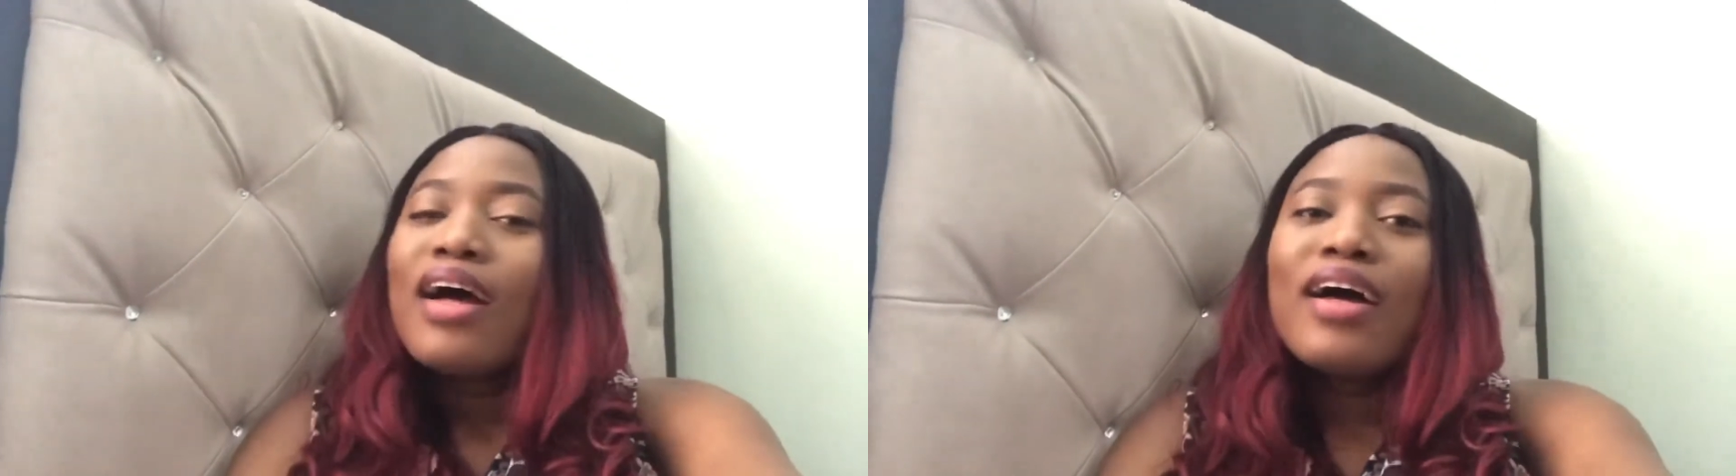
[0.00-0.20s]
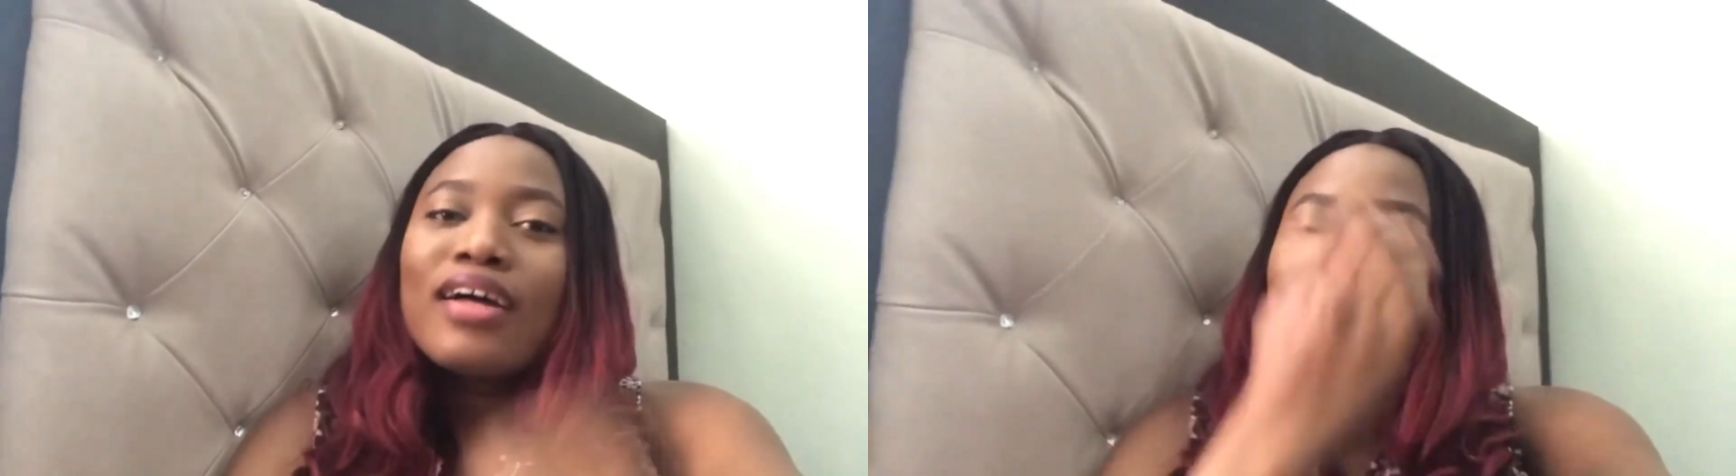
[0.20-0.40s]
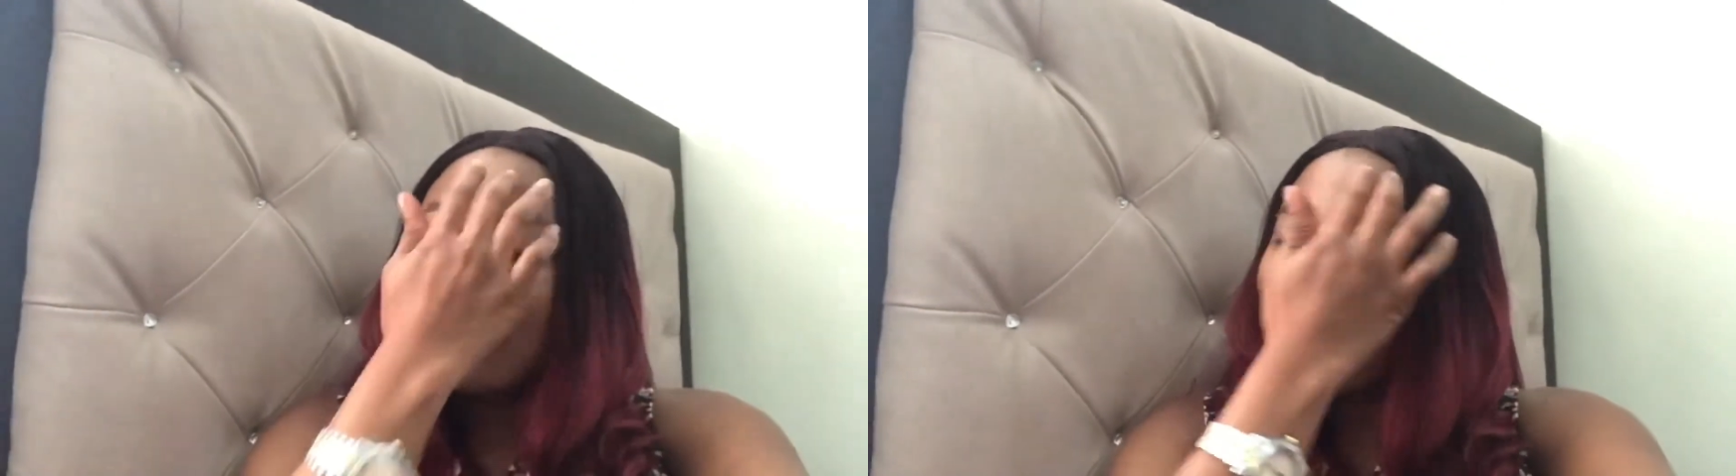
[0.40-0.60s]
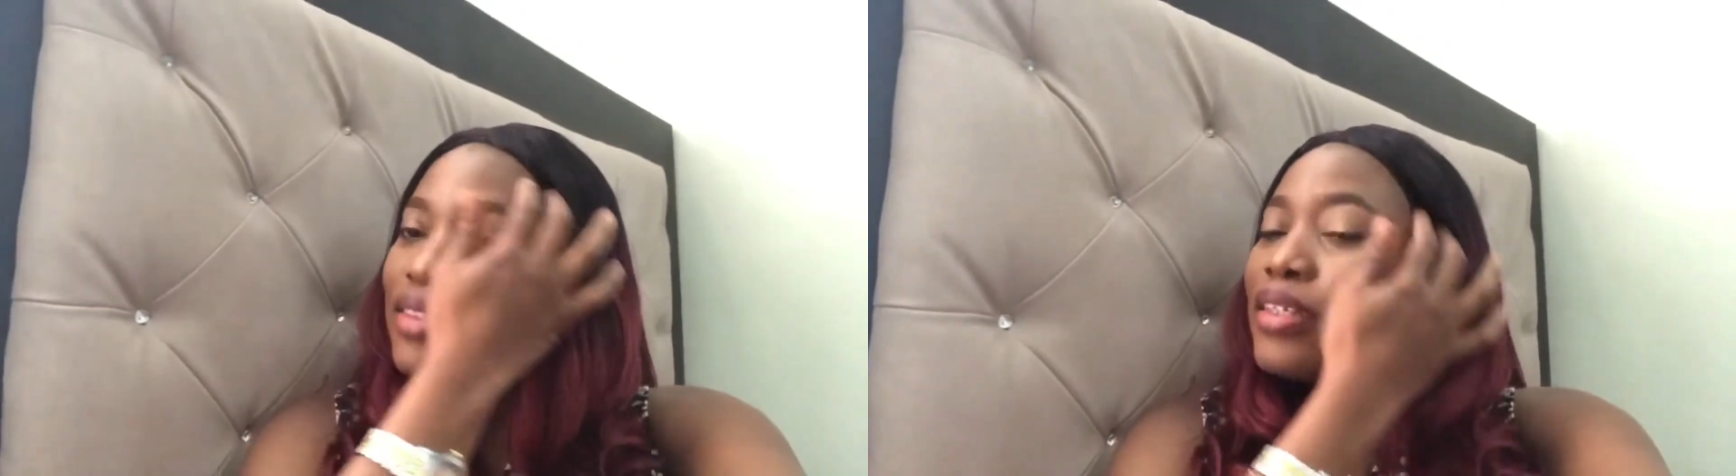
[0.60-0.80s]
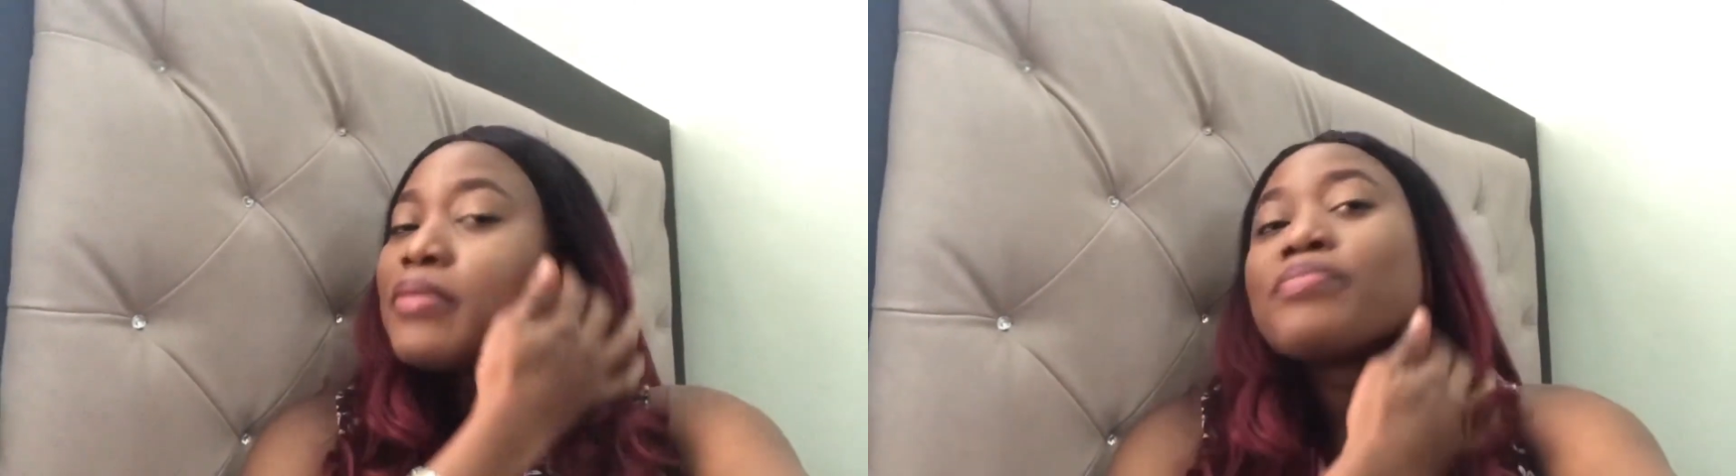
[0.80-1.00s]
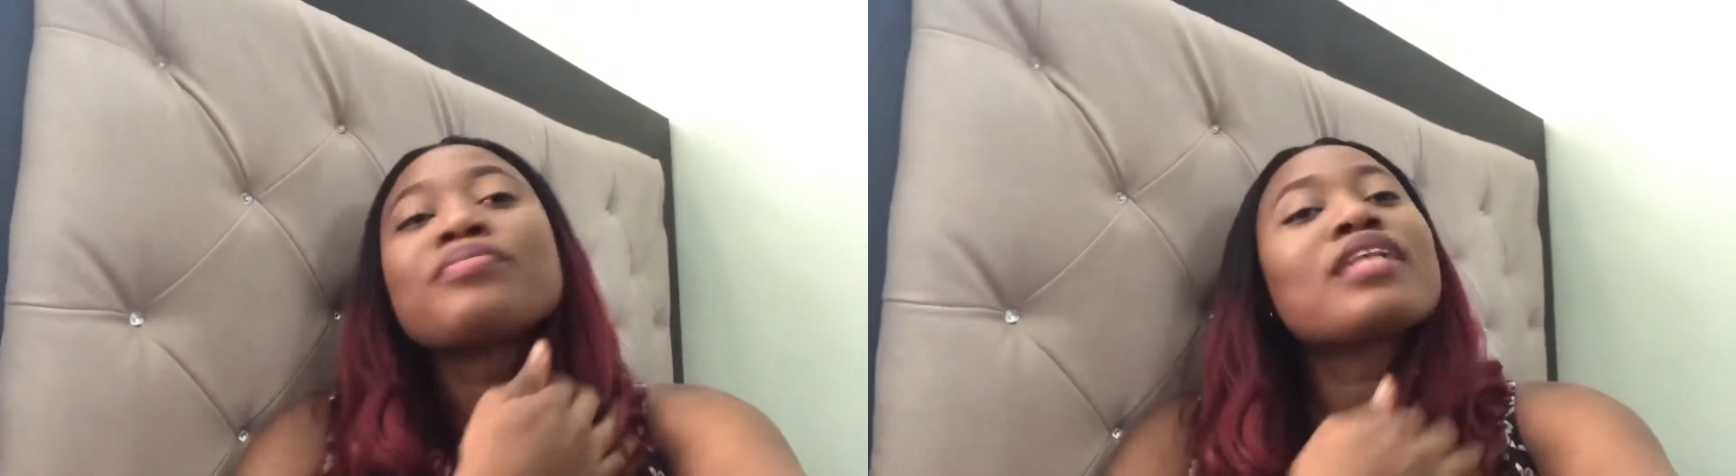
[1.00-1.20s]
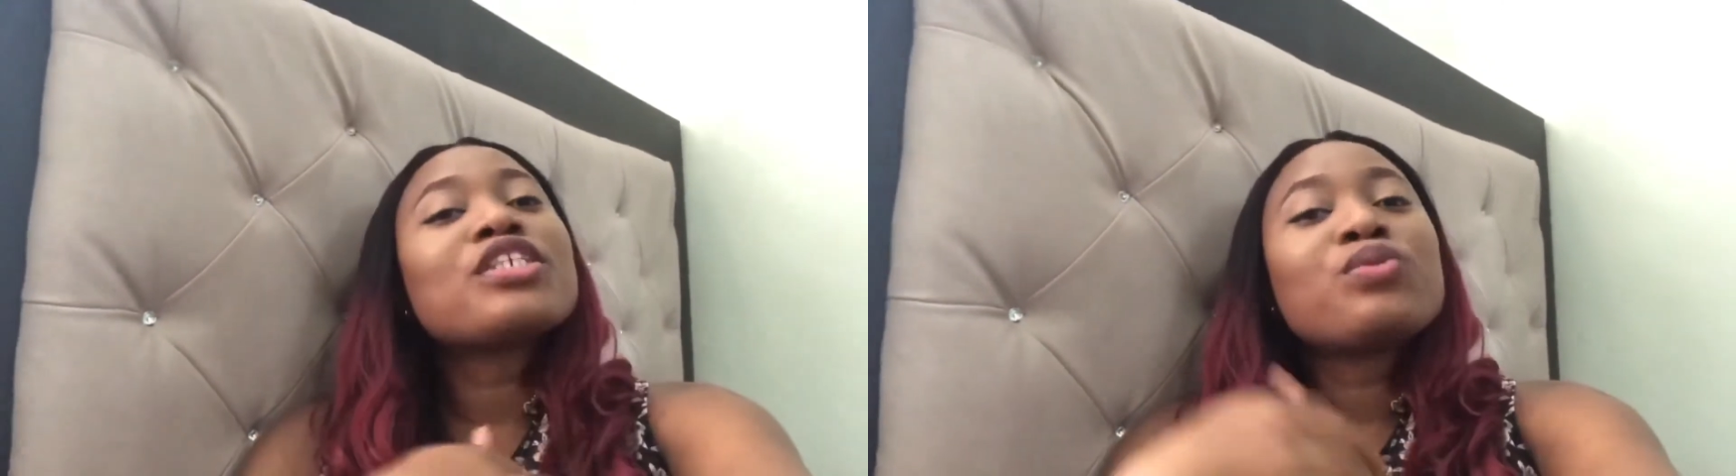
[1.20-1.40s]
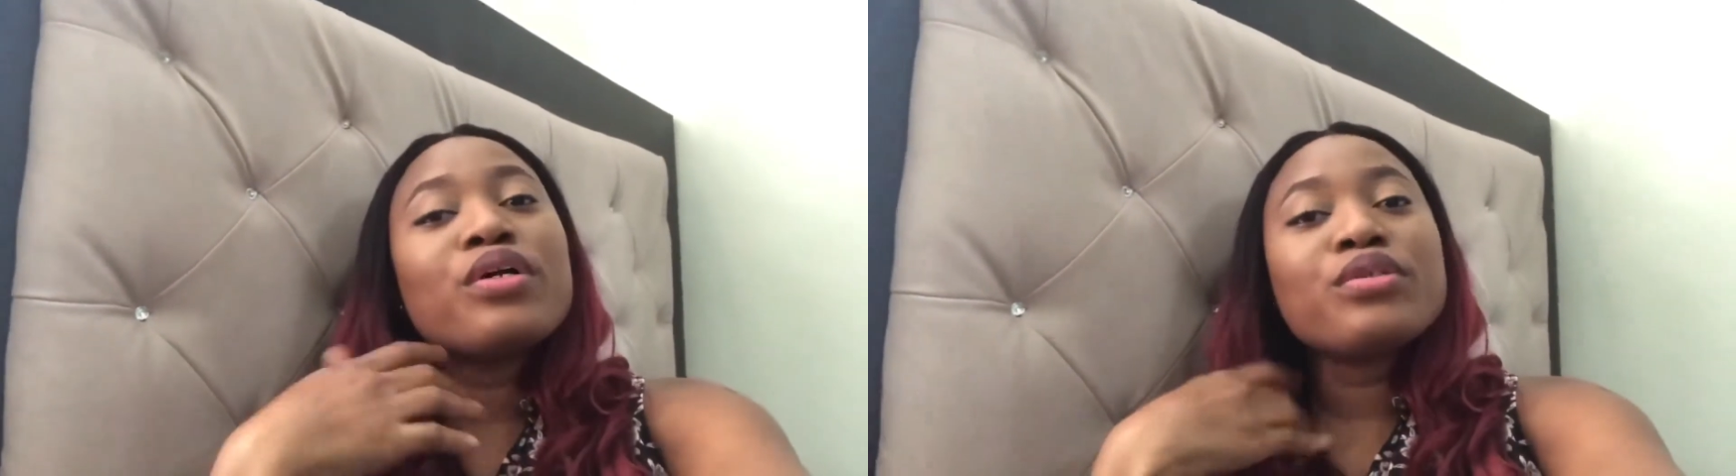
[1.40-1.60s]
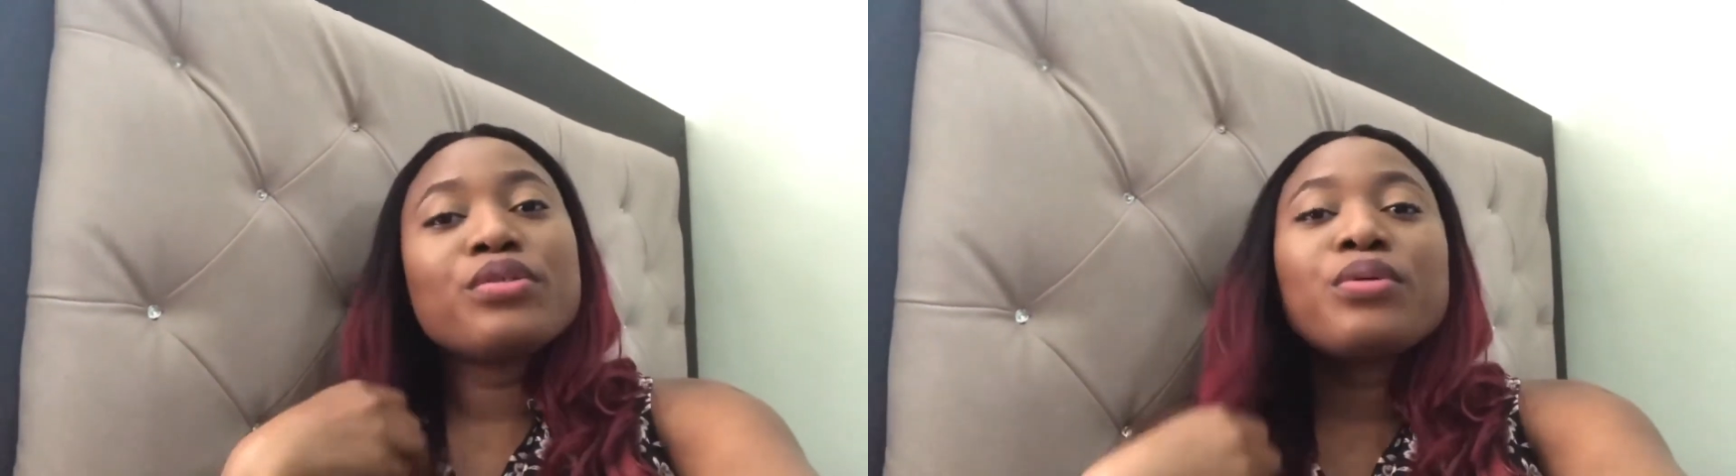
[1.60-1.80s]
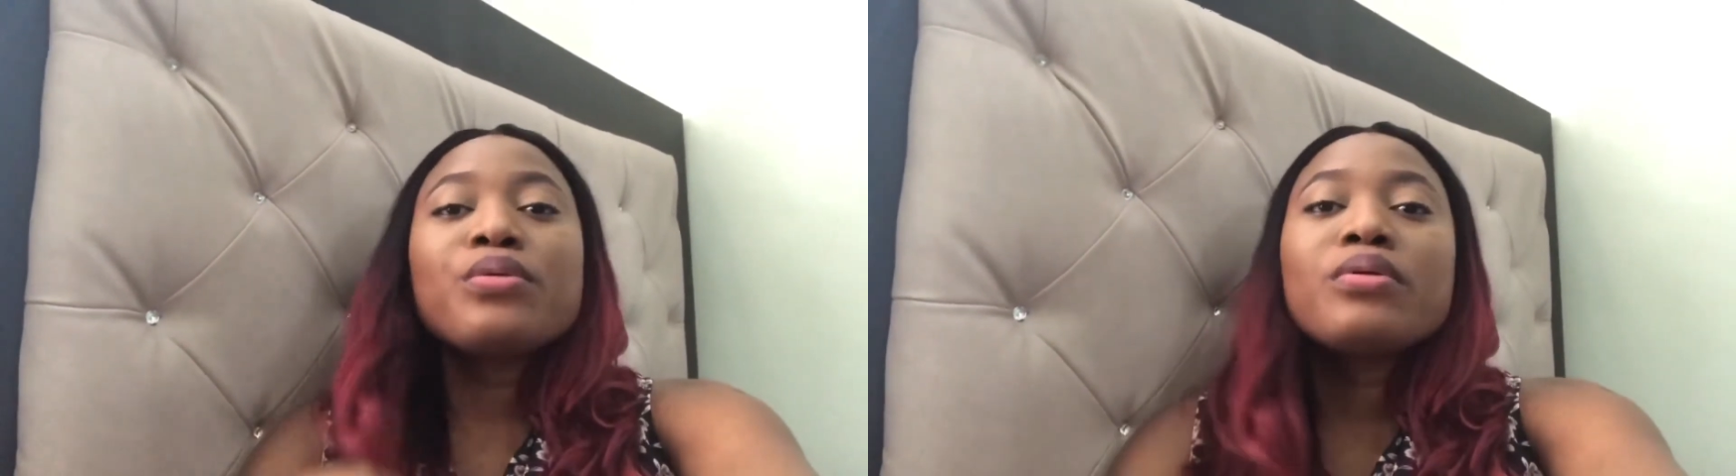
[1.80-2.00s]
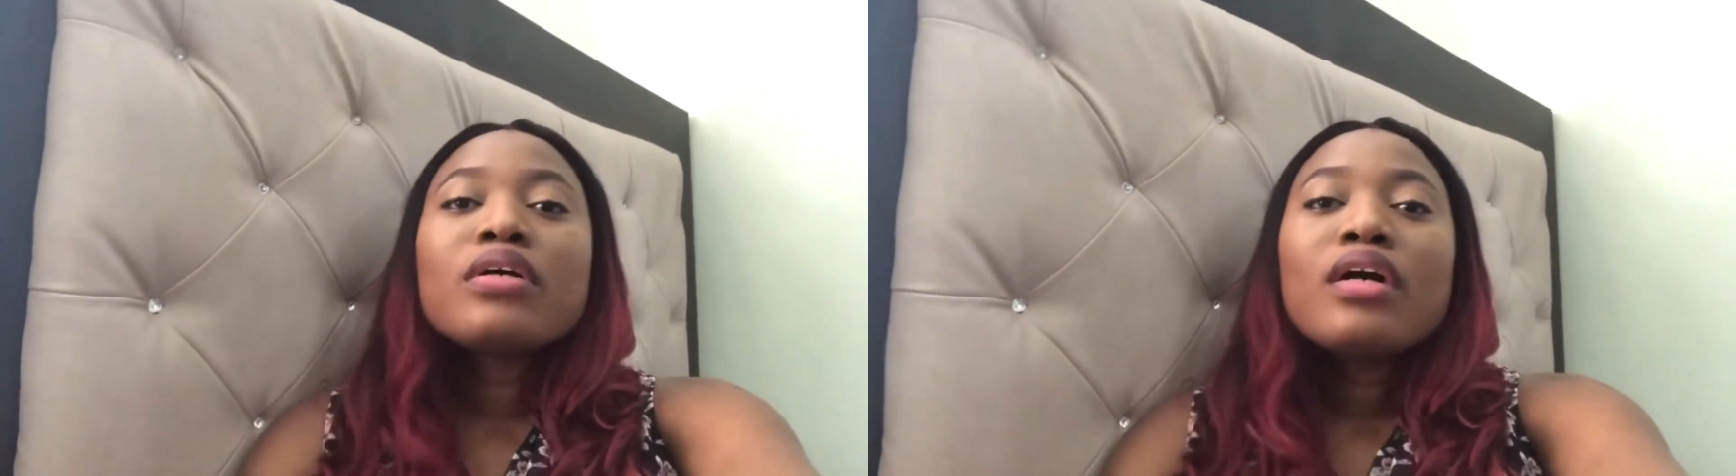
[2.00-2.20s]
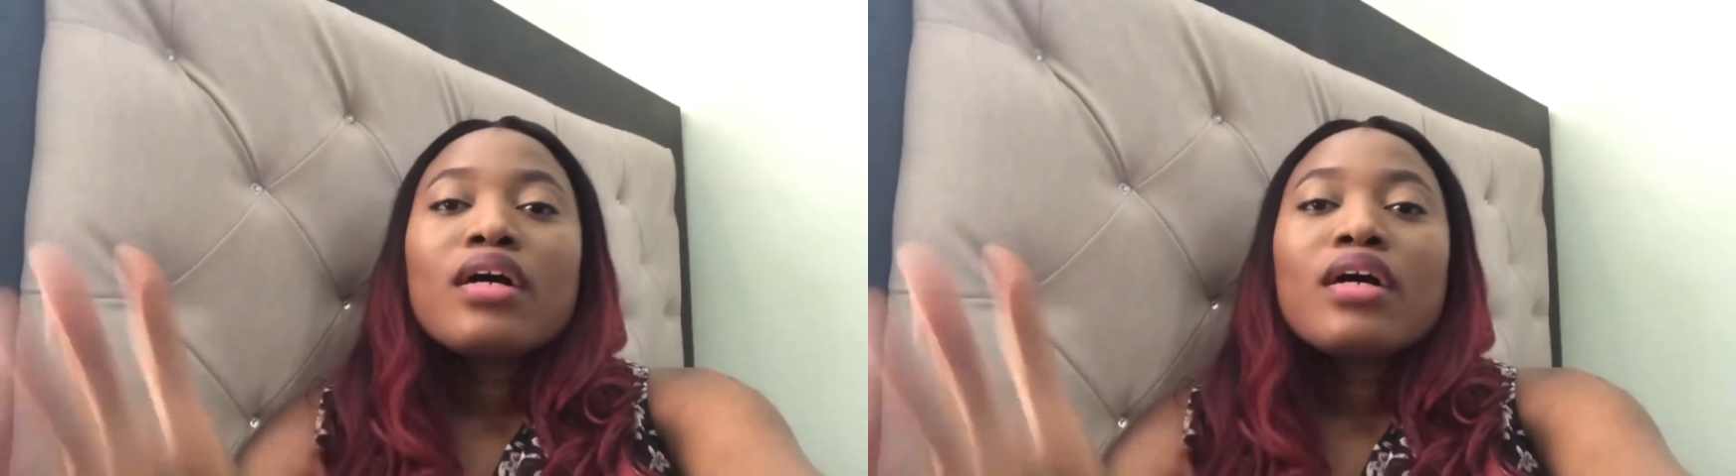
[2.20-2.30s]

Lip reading: And as you all know,